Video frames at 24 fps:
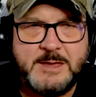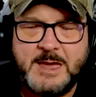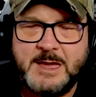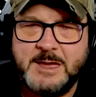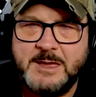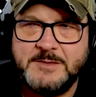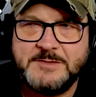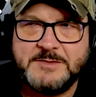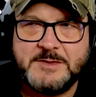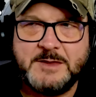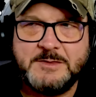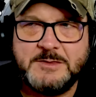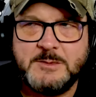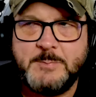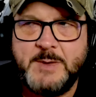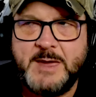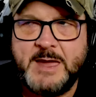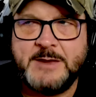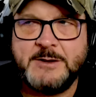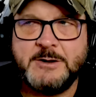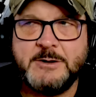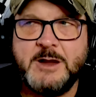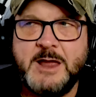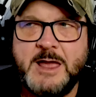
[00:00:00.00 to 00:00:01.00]
Yeah. It's like the
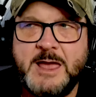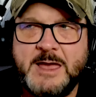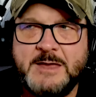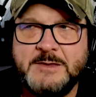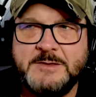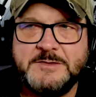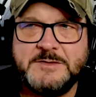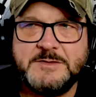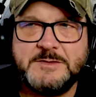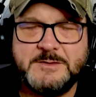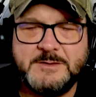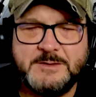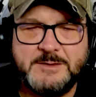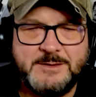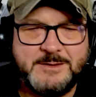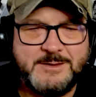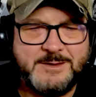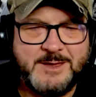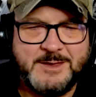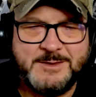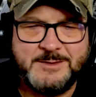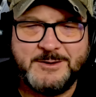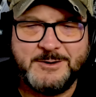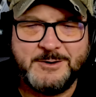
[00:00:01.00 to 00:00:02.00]
banner ads
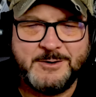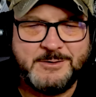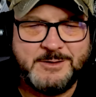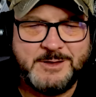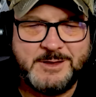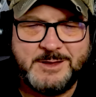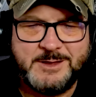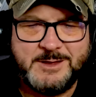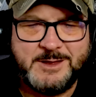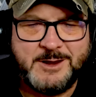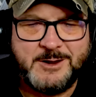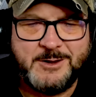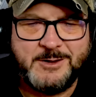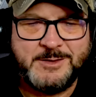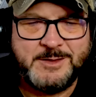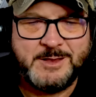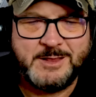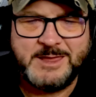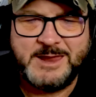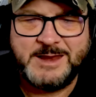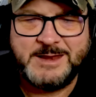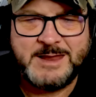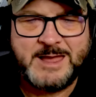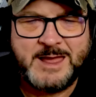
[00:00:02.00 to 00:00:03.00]
in the early, in
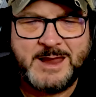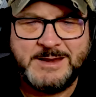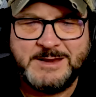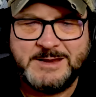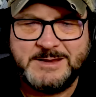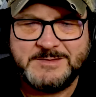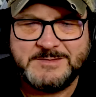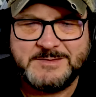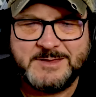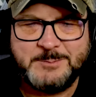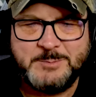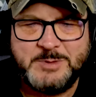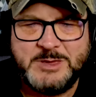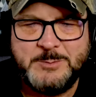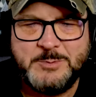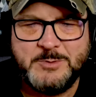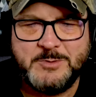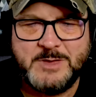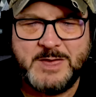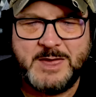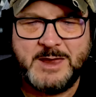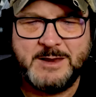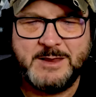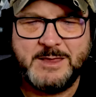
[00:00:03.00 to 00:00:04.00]
the late 90s. Like
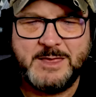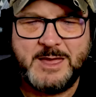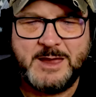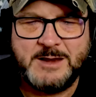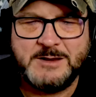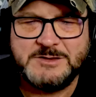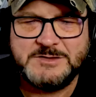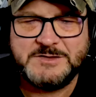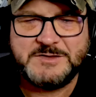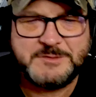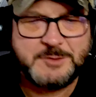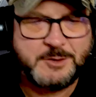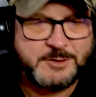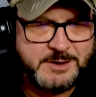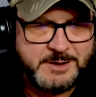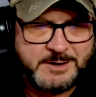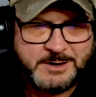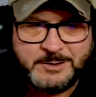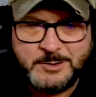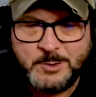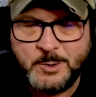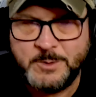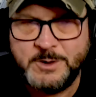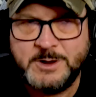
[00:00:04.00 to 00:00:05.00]
people got kind of just started
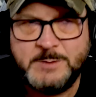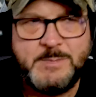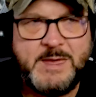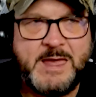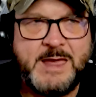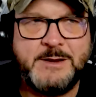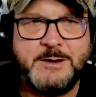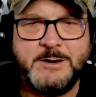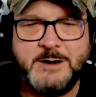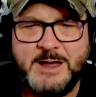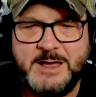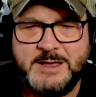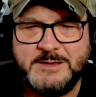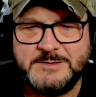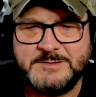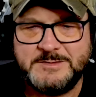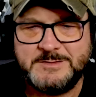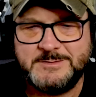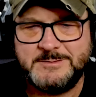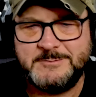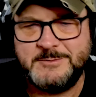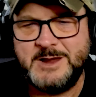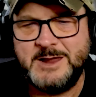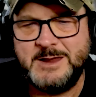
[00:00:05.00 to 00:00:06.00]
ignoring banner
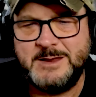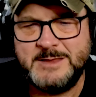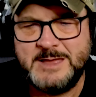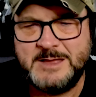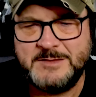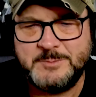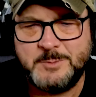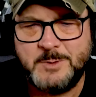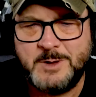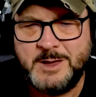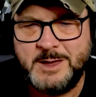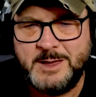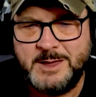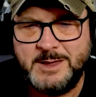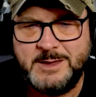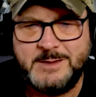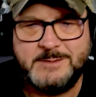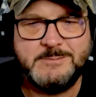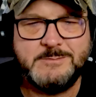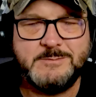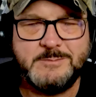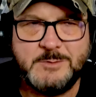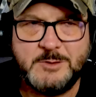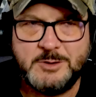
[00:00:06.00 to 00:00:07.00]
ads, right? And that's
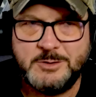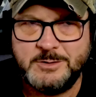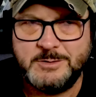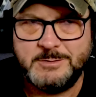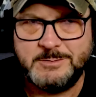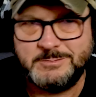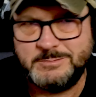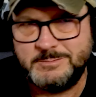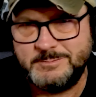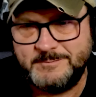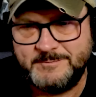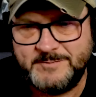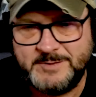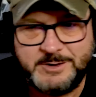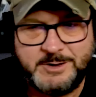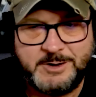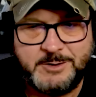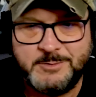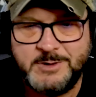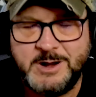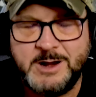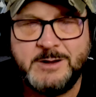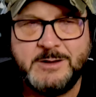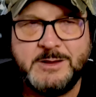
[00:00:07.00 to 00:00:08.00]
why they're
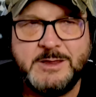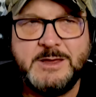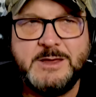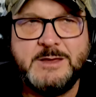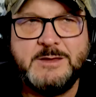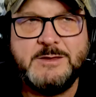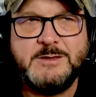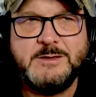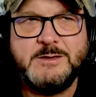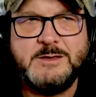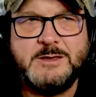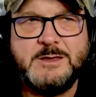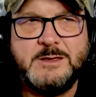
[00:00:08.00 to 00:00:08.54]
very rarely,